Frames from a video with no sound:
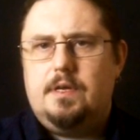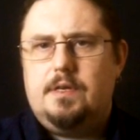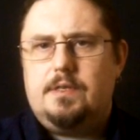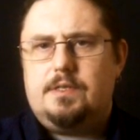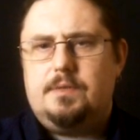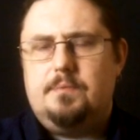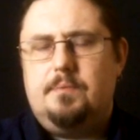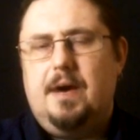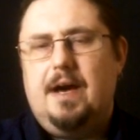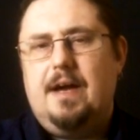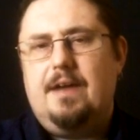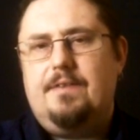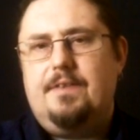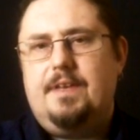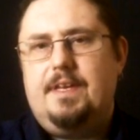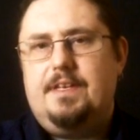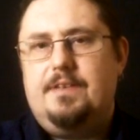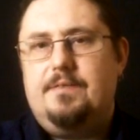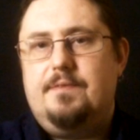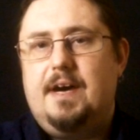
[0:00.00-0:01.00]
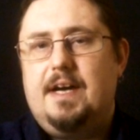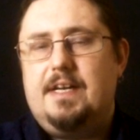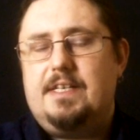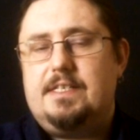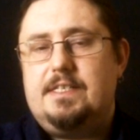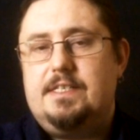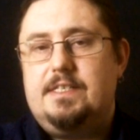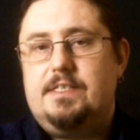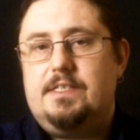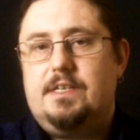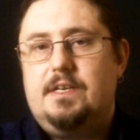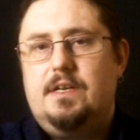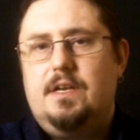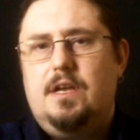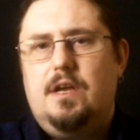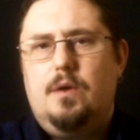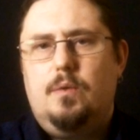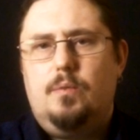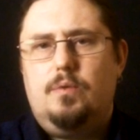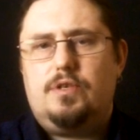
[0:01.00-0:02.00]
to buy the devices
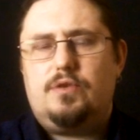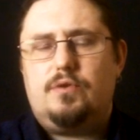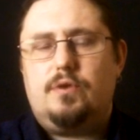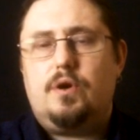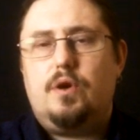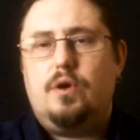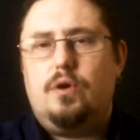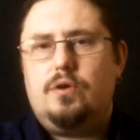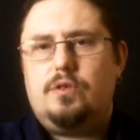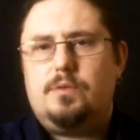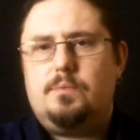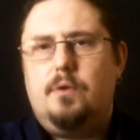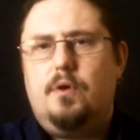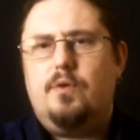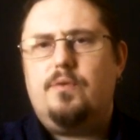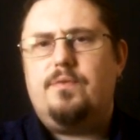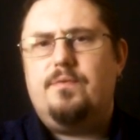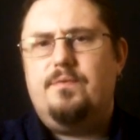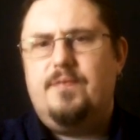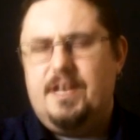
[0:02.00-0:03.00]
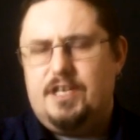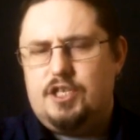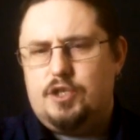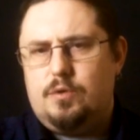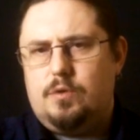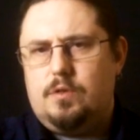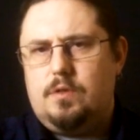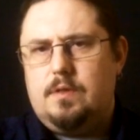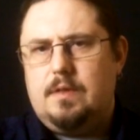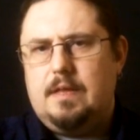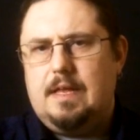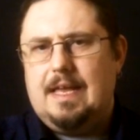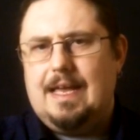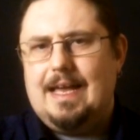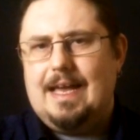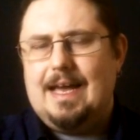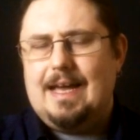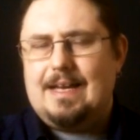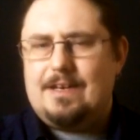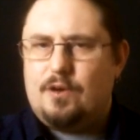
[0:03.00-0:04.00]
which records both visual
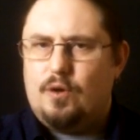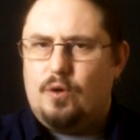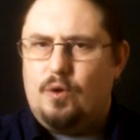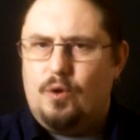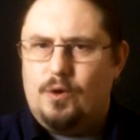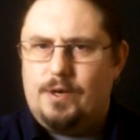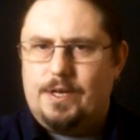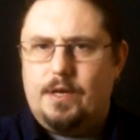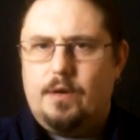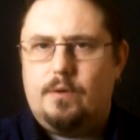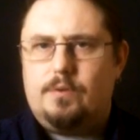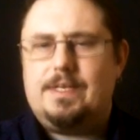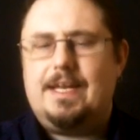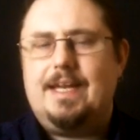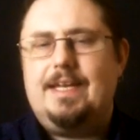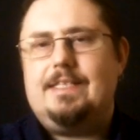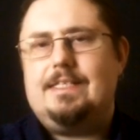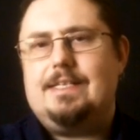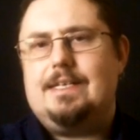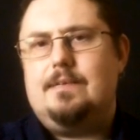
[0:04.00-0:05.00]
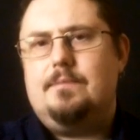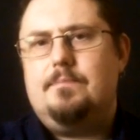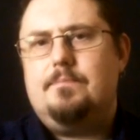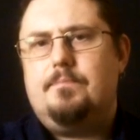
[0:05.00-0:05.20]
and audio data.